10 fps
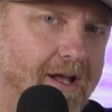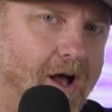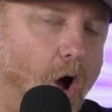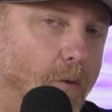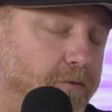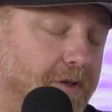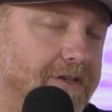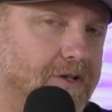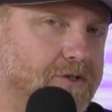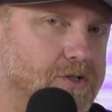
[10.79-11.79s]
Hopefully
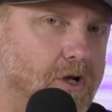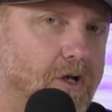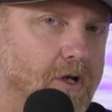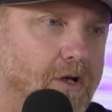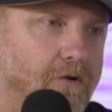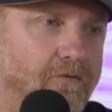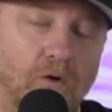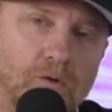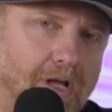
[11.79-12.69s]
there's food